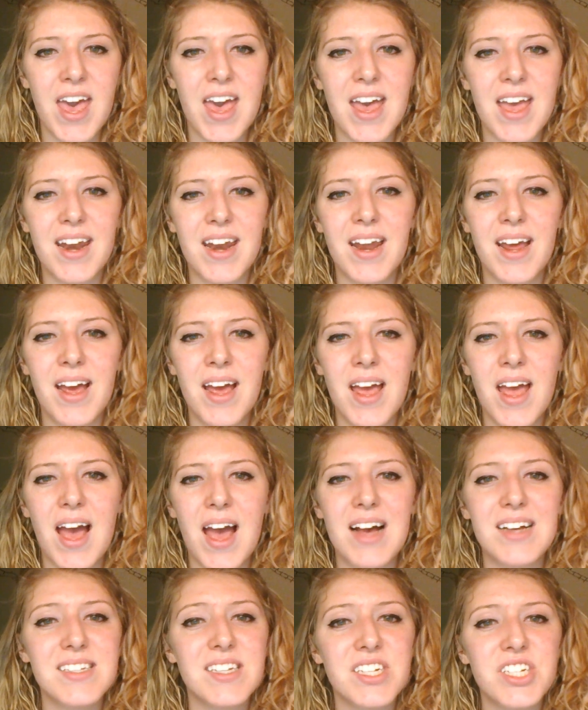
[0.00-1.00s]
And
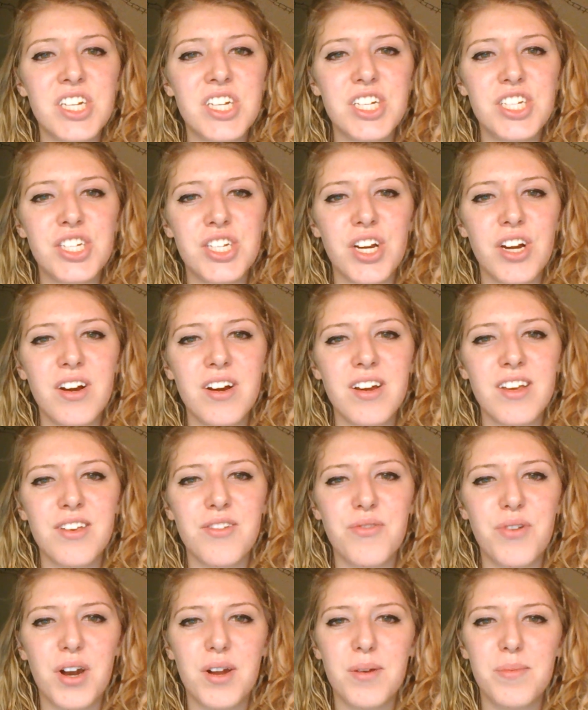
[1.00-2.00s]
as a teacher,
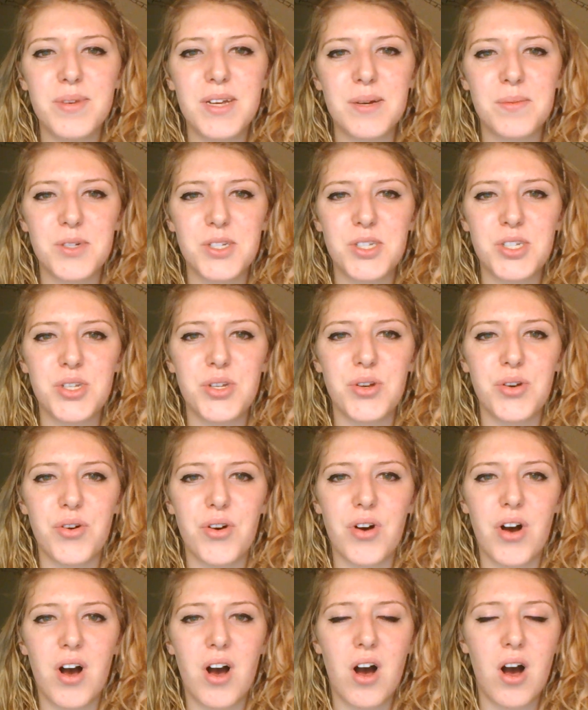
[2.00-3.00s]
you want to be able
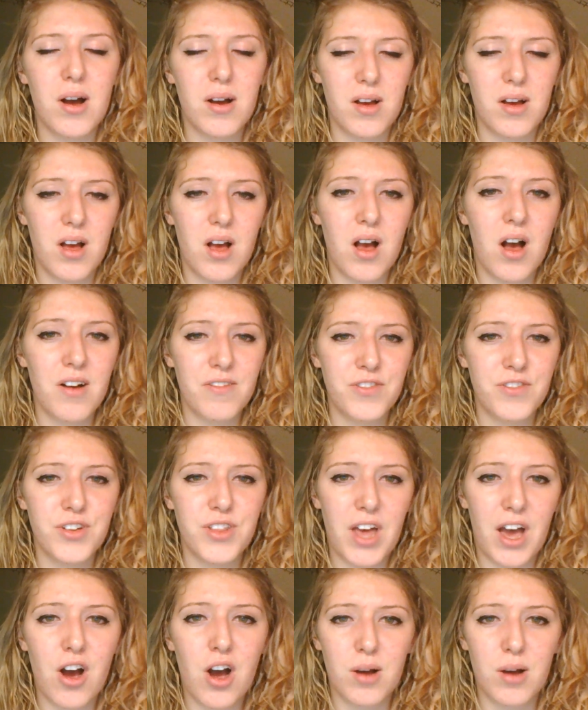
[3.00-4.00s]
to offer
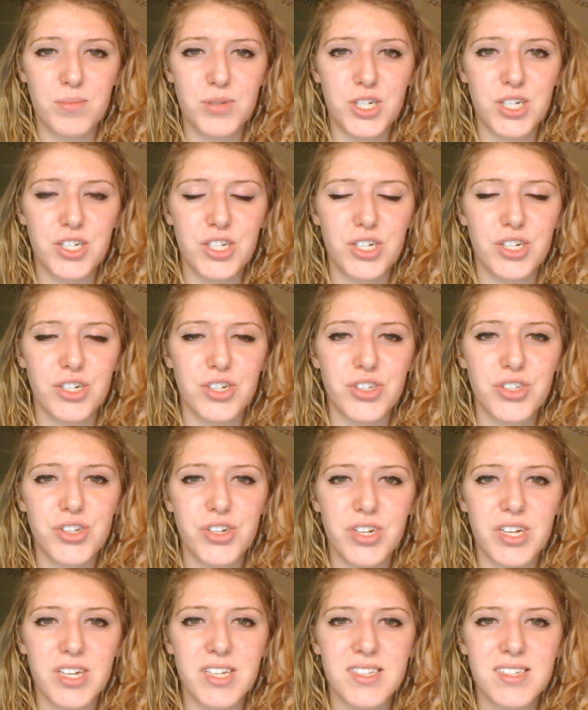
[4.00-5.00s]
that option to your
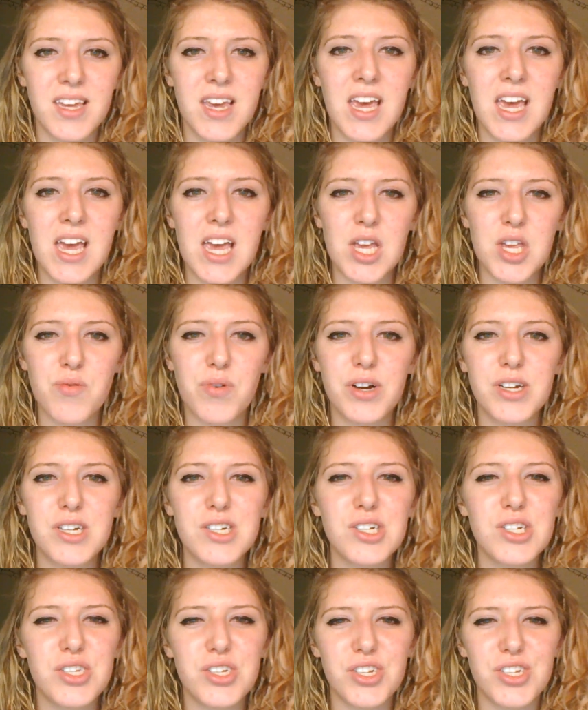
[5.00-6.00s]
students. You want
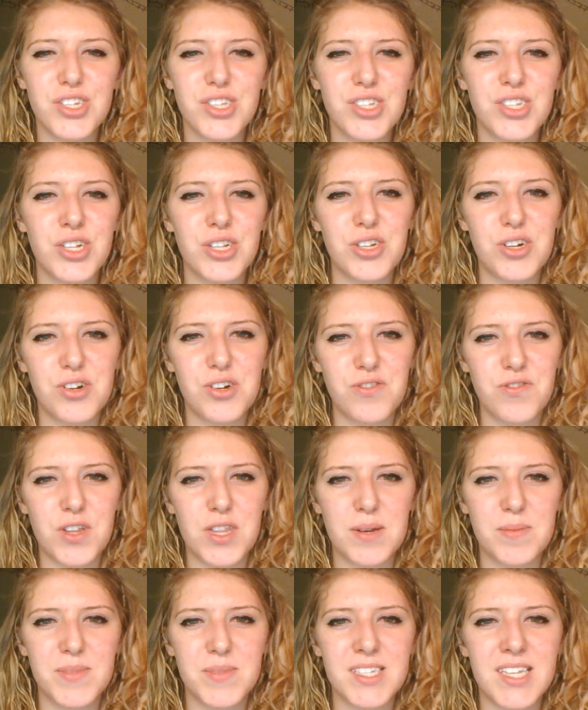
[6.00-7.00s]
your students to learn for
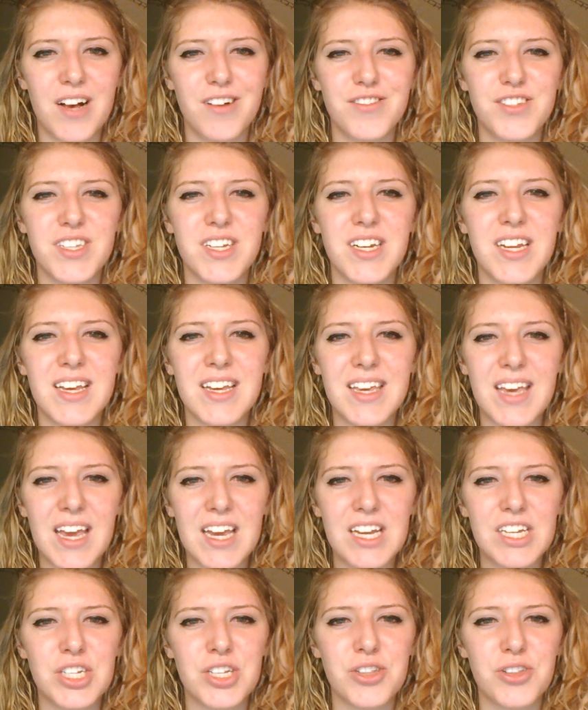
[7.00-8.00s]
themselves and
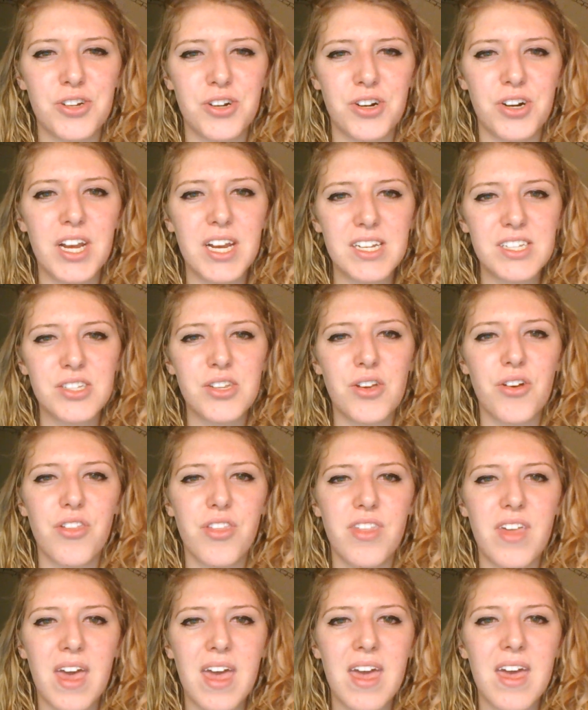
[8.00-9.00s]
engage in learning, so
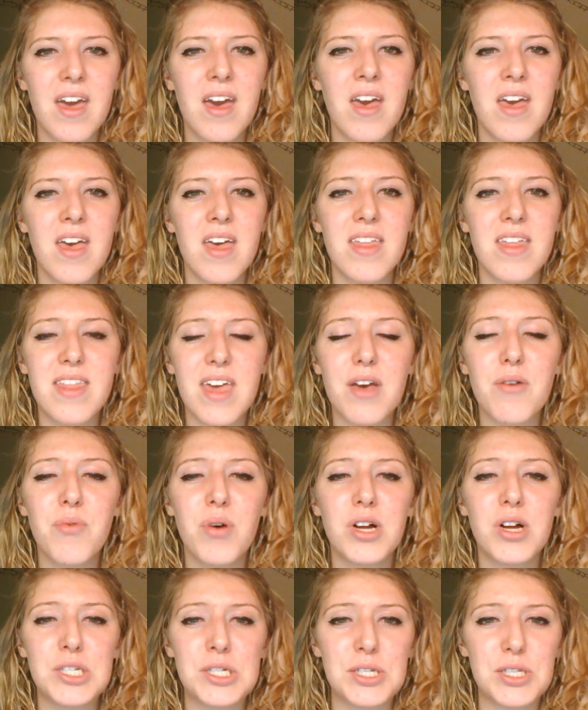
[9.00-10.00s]
they
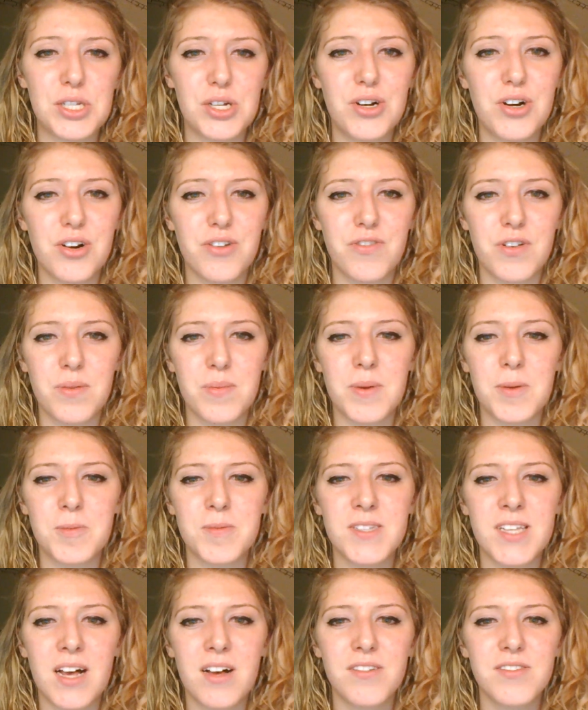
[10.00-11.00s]
want to learn from
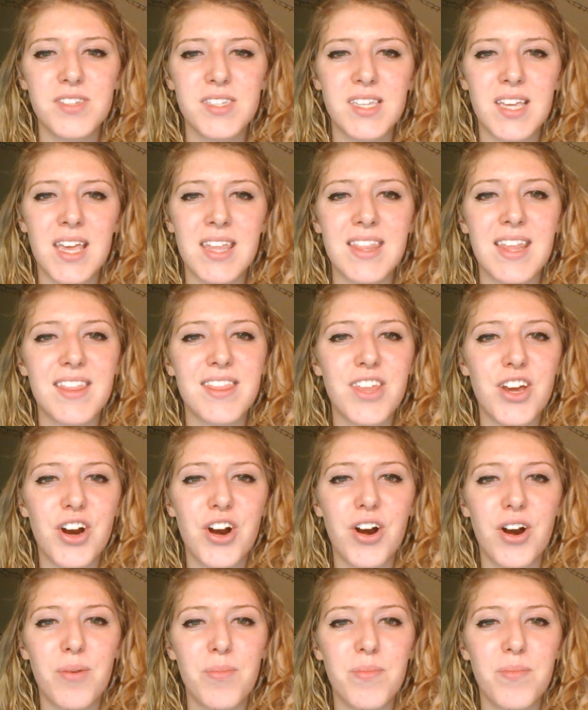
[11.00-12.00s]
themselves and that
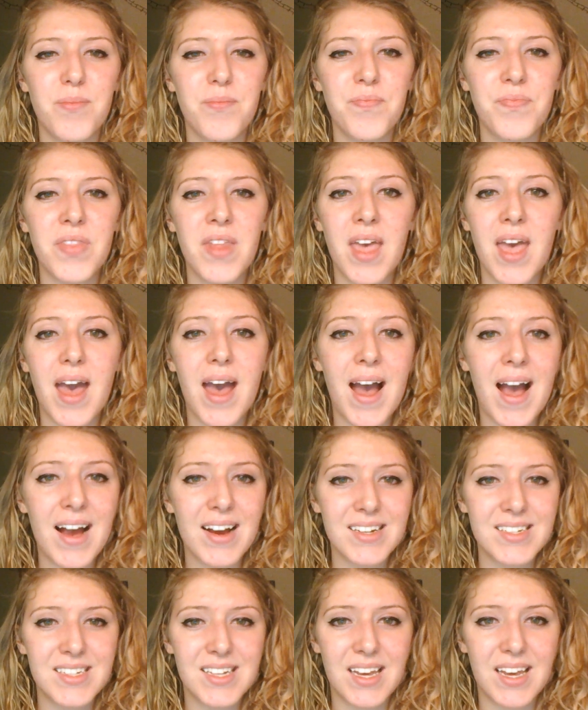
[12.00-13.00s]
they're
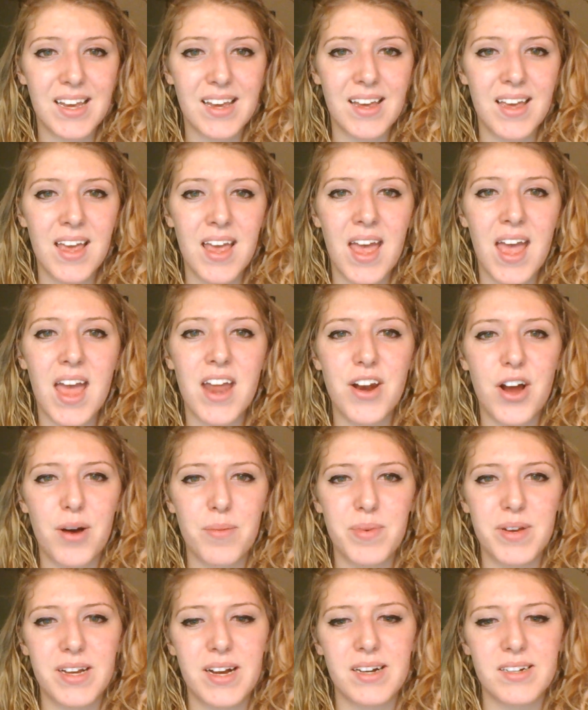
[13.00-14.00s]
acting and
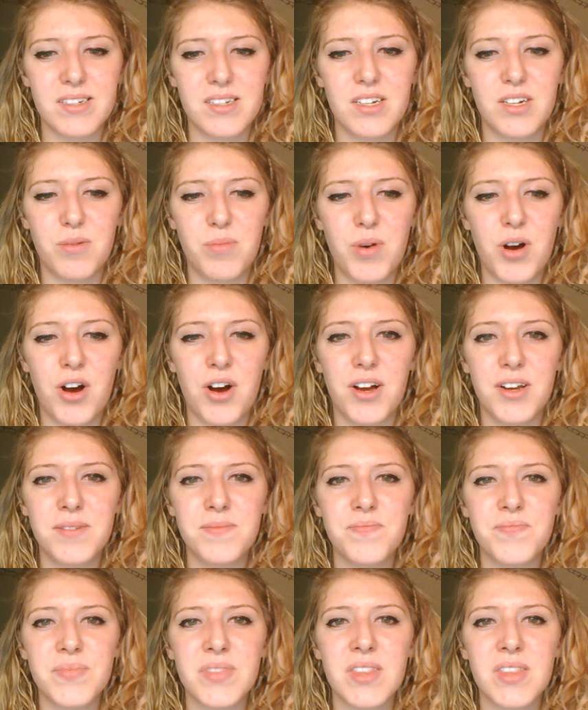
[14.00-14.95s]
not being acted upon.